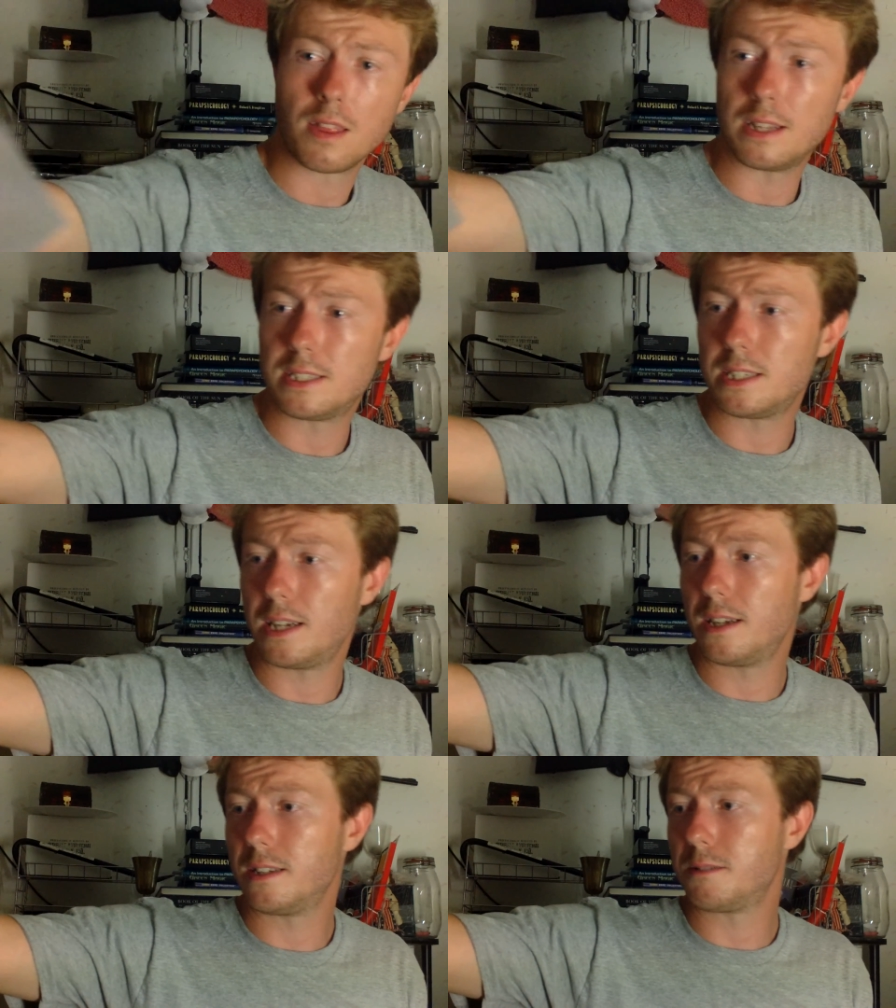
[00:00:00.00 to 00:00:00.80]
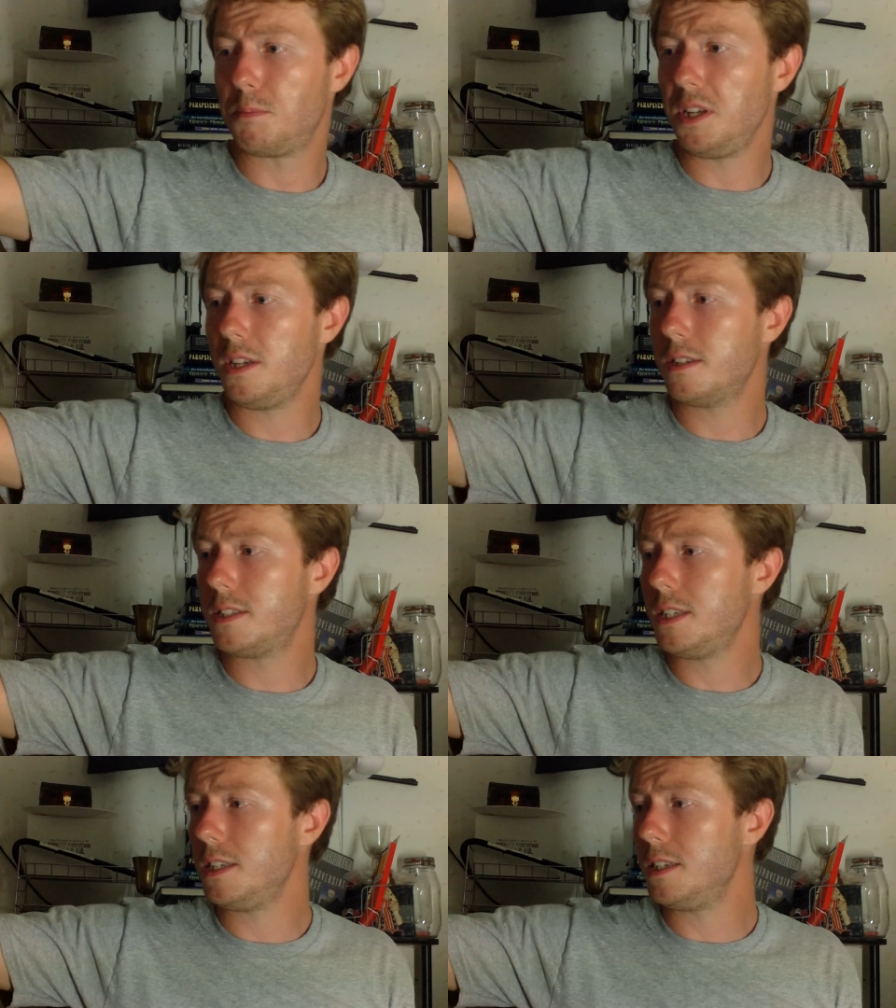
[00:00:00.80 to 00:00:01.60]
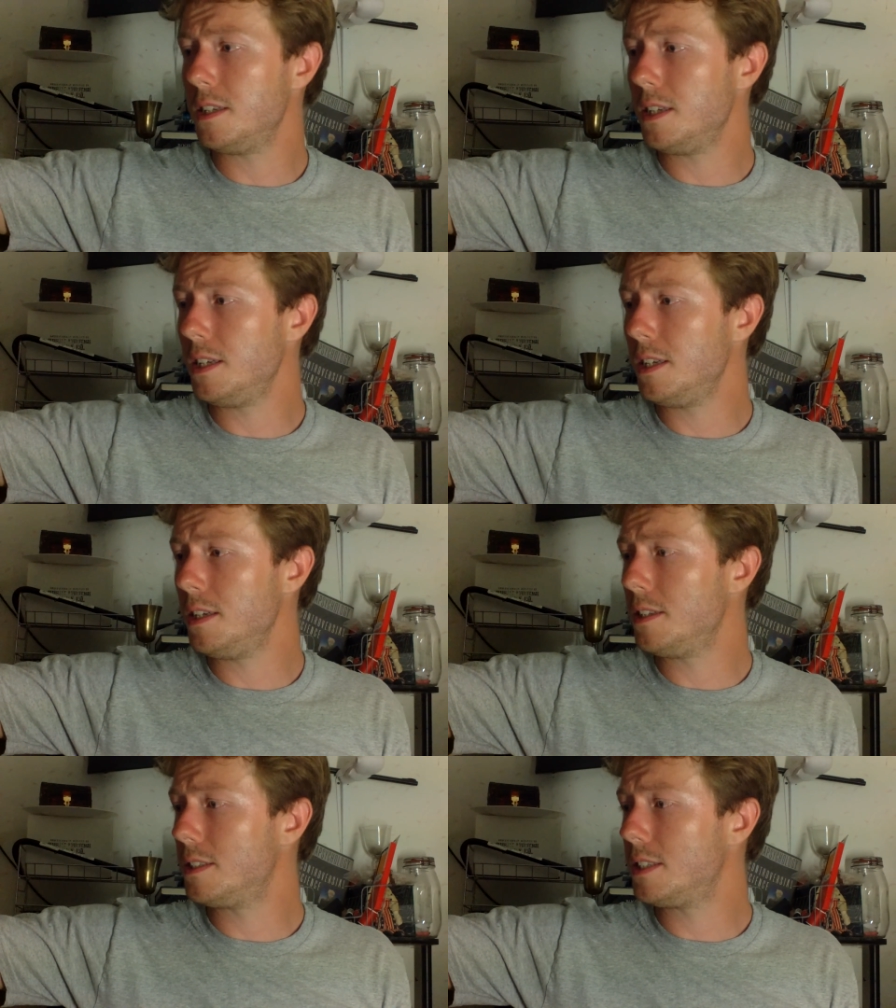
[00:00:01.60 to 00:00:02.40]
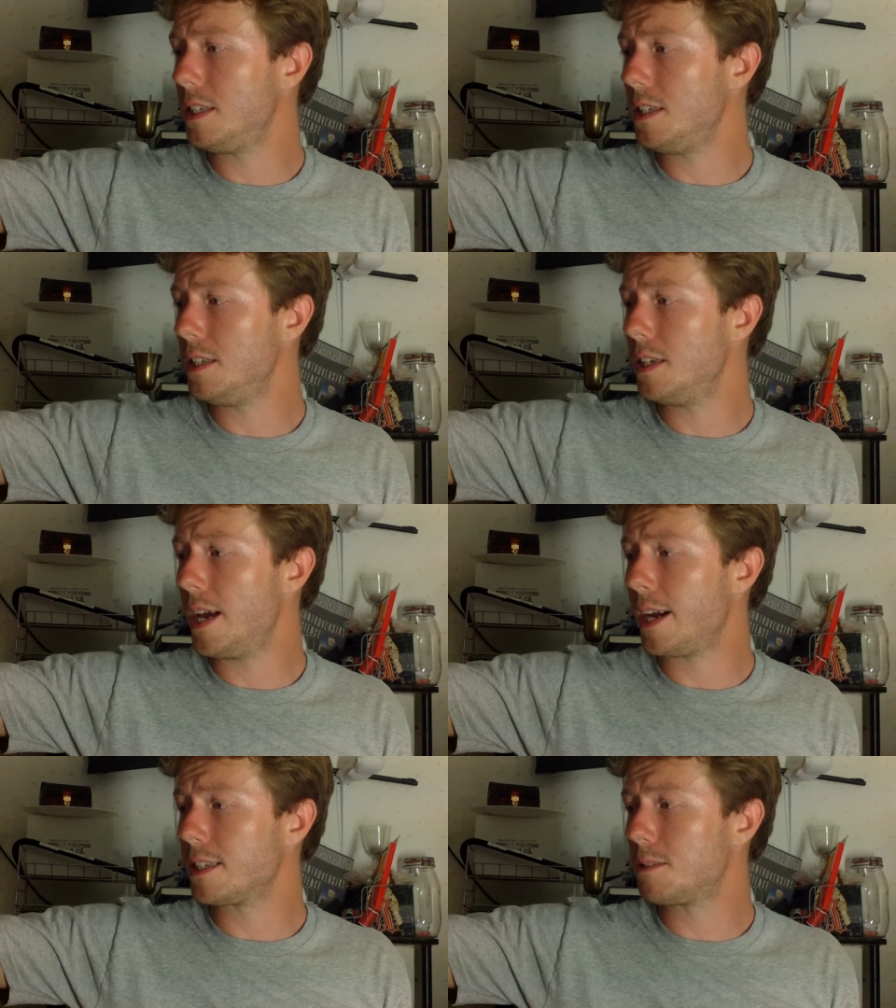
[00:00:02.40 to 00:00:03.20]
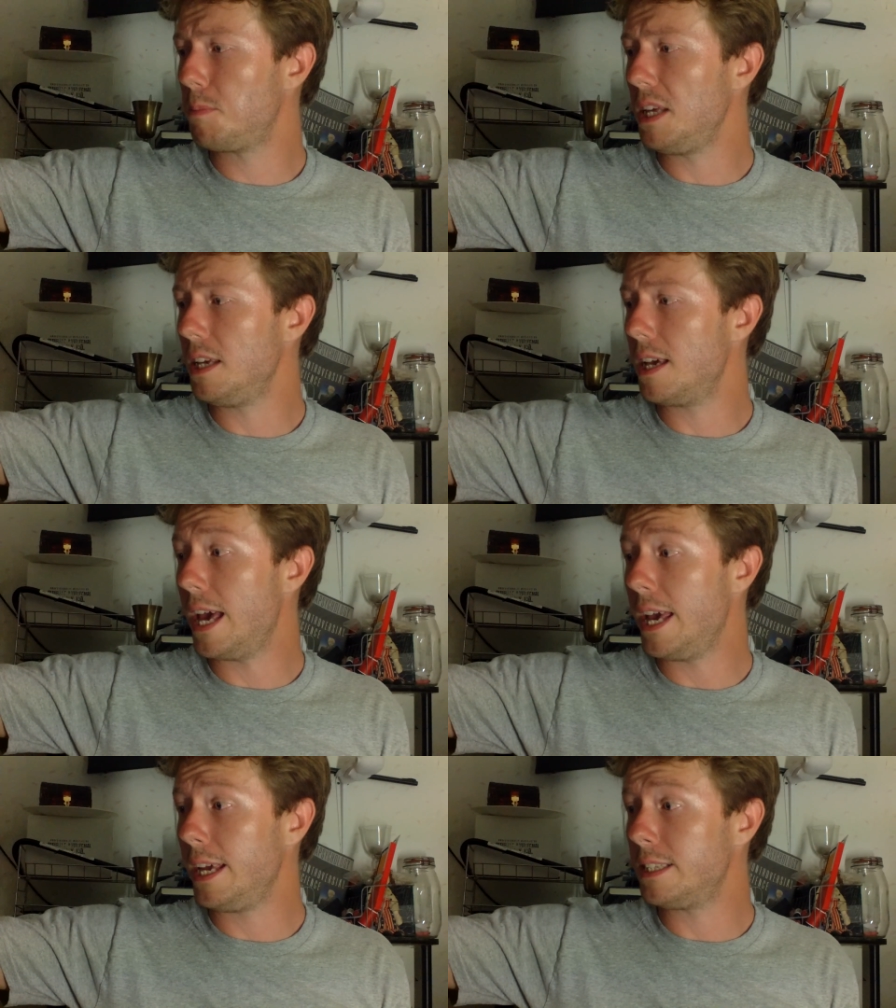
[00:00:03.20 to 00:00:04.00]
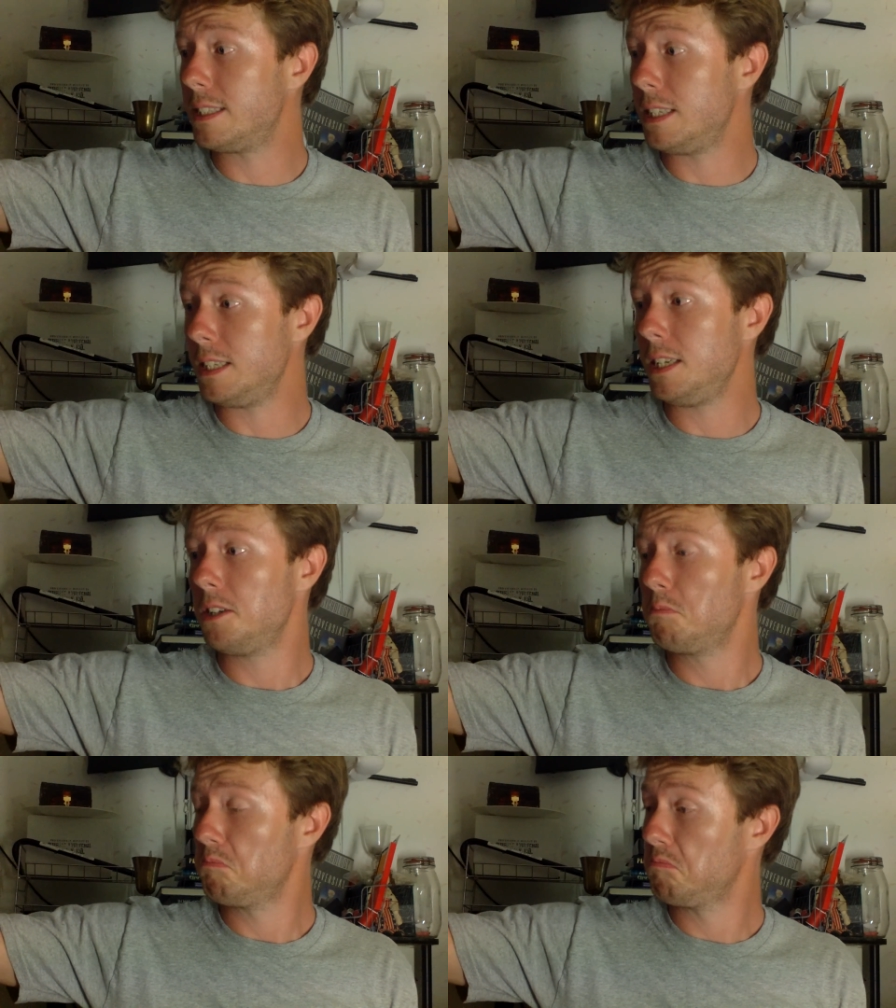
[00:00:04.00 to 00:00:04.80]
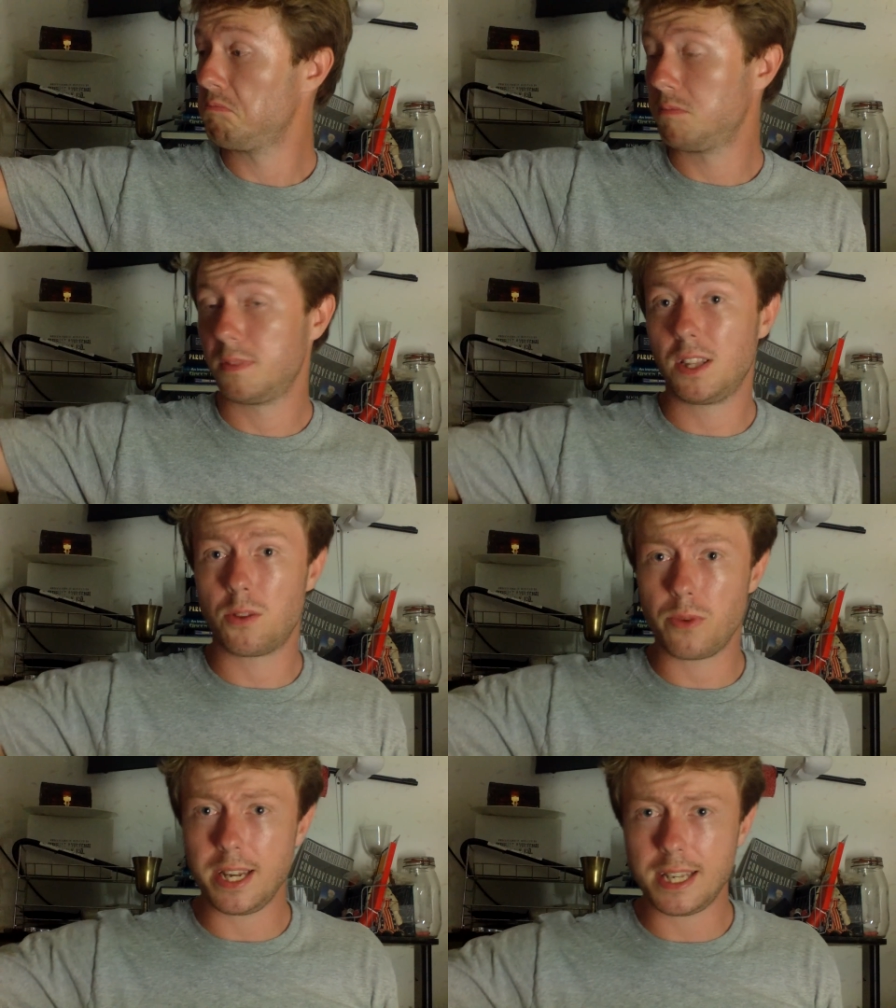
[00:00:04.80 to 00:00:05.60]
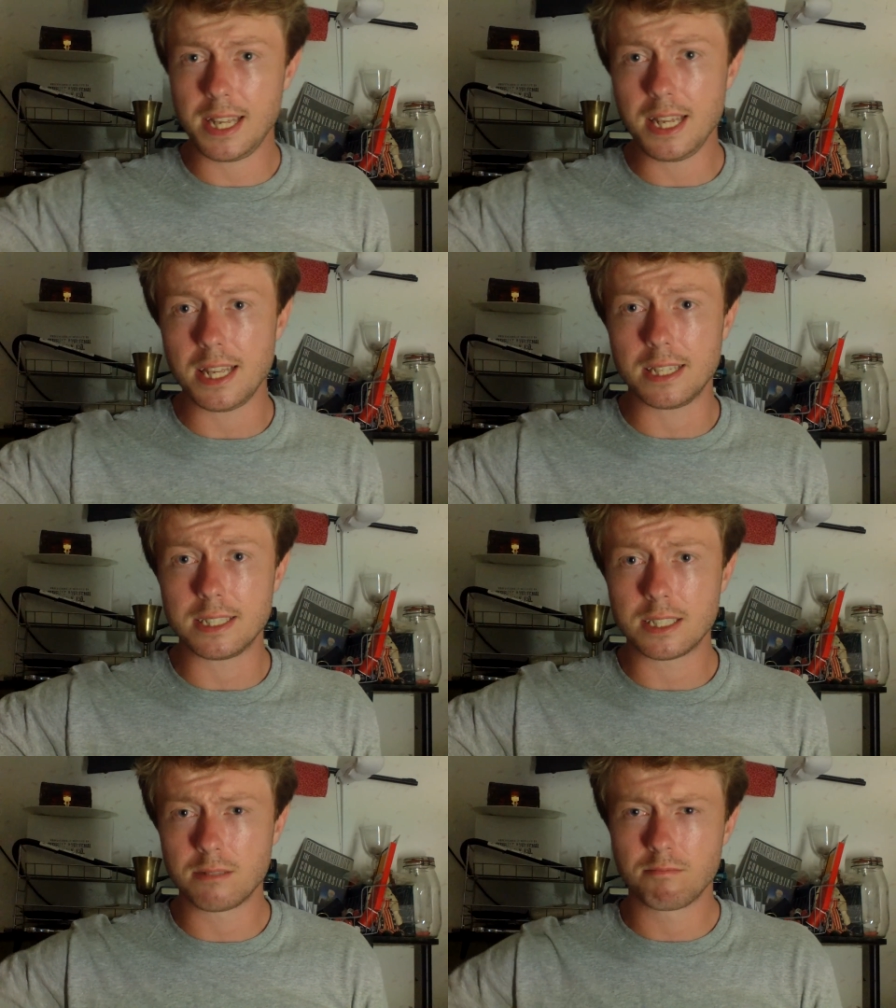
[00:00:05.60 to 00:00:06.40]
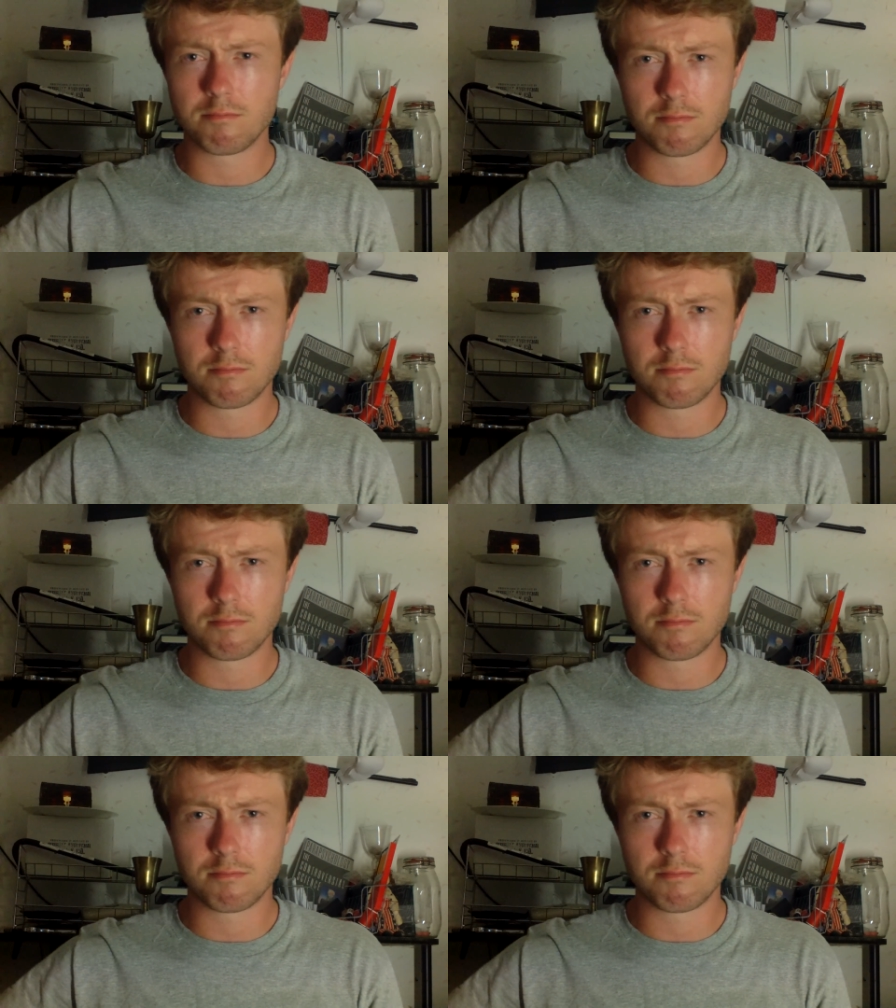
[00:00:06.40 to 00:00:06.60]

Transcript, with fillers: That says B T E T X P A T, three T's.